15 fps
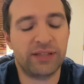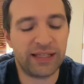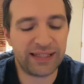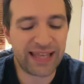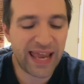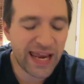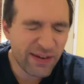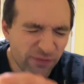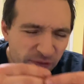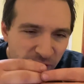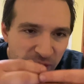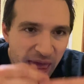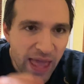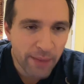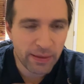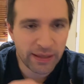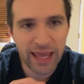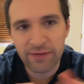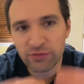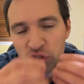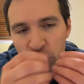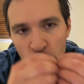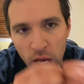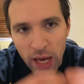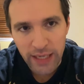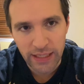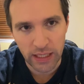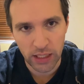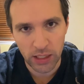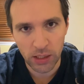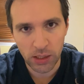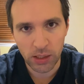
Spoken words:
It gave them, it gave China